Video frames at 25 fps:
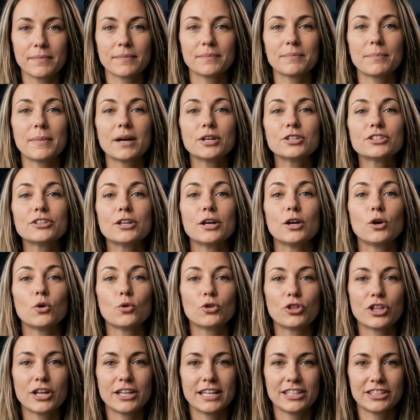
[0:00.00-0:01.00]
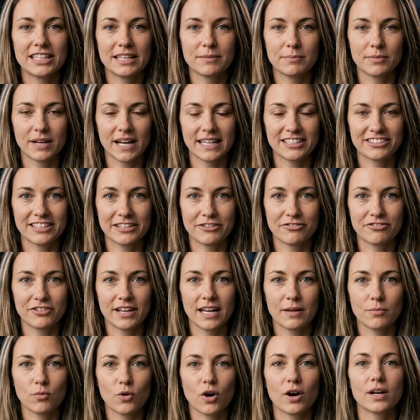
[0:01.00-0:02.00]
Because the utility pricing
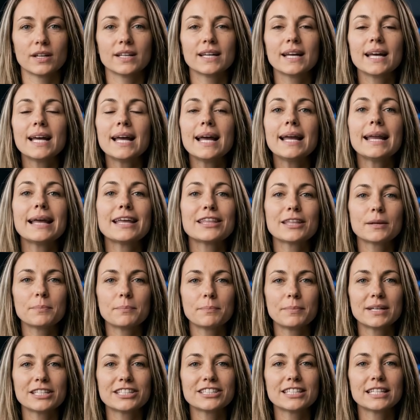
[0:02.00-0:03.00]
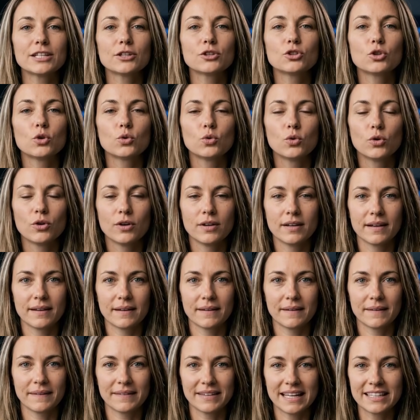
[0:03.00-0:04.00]
framework is the missing tool
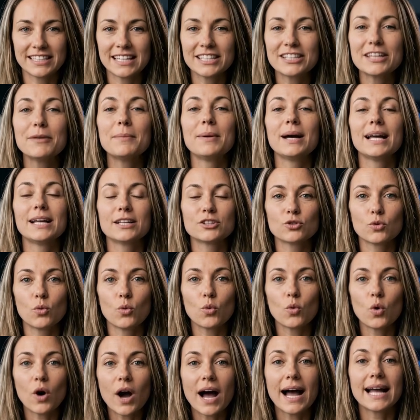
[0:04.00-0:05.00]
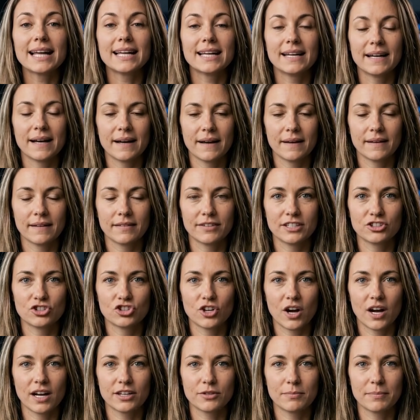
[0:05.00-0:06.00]
that explains why the
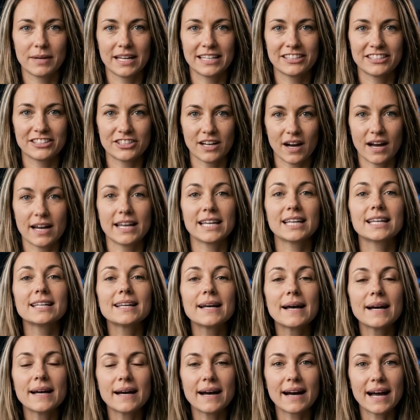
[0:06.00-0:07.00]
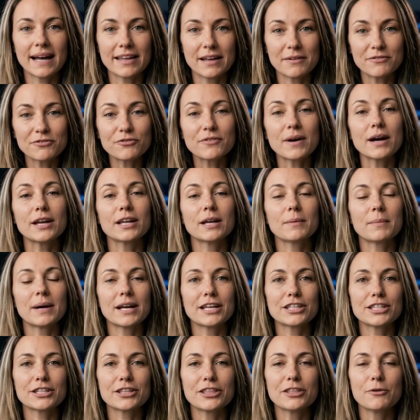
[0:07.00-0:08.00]
chart-based target and the
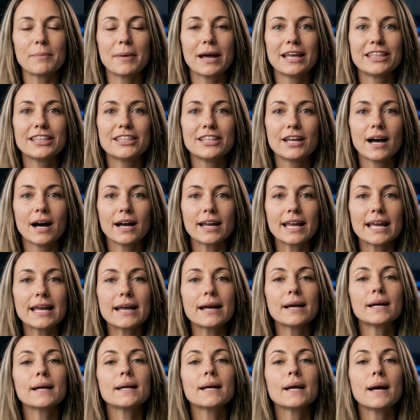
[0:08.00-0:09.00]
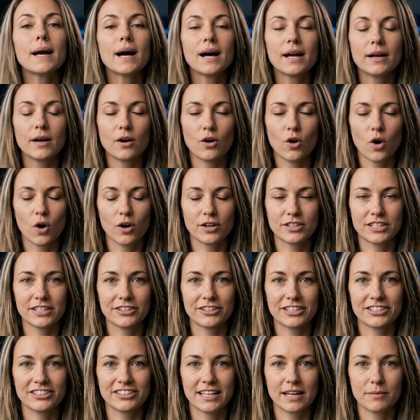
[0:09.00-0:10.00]
fundamentals-based target are not in
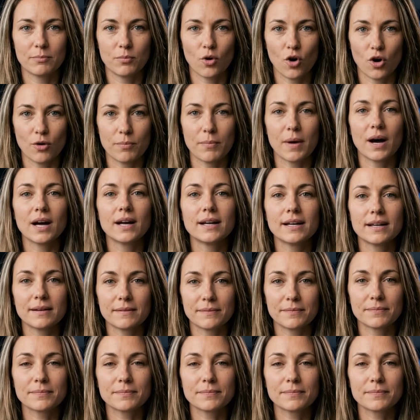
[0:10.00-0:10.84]
the same ballpark.